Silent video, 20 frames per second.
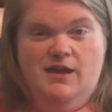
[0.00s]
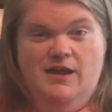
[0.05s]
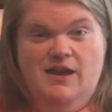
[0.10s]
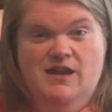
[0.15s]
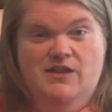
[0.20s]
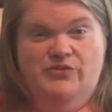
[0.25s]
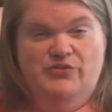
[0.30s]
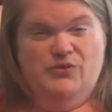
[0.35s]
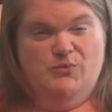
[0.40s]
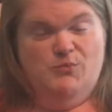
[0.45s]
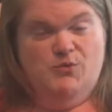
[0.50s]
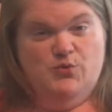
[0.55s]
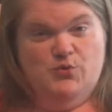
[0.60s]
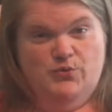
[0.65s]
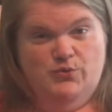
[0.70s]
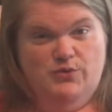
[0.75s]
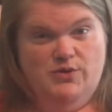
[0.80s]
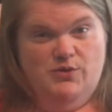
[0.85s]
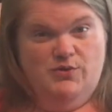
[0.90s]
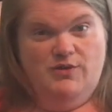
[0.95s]
got some
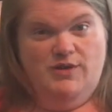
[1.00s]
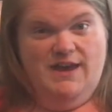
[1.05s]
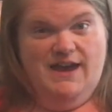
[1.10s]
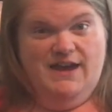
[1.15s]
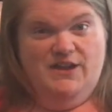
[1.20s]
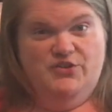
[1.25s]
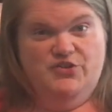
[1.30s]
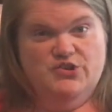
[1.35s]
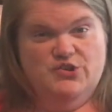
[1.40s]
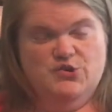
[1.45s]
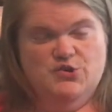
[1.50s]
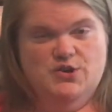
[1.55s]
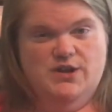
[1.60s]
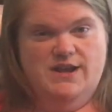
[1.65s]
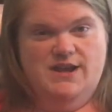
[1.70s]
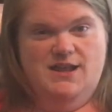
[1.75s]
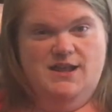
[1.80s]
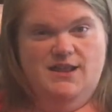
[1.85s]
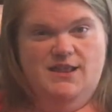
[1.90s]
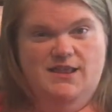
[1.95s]
cool new
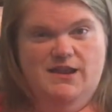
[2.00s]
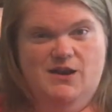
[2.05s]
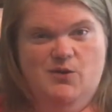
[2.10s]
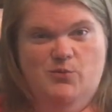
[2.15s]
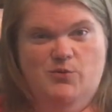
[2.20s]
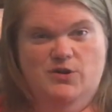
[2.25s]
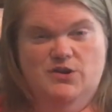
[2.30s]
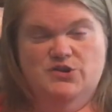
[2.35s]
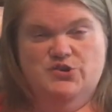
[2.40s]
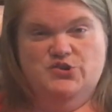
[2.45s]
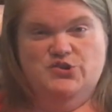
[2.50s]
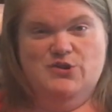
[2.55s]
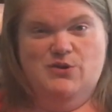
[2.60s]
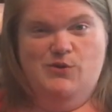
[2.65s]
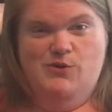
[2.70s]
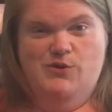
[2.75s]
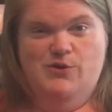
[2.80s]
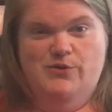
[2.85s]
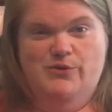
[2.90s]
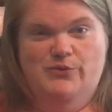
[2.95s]
gadgetry that I want to show
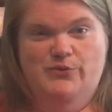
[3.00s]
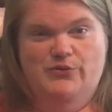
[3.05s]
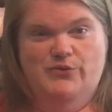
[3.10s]
you.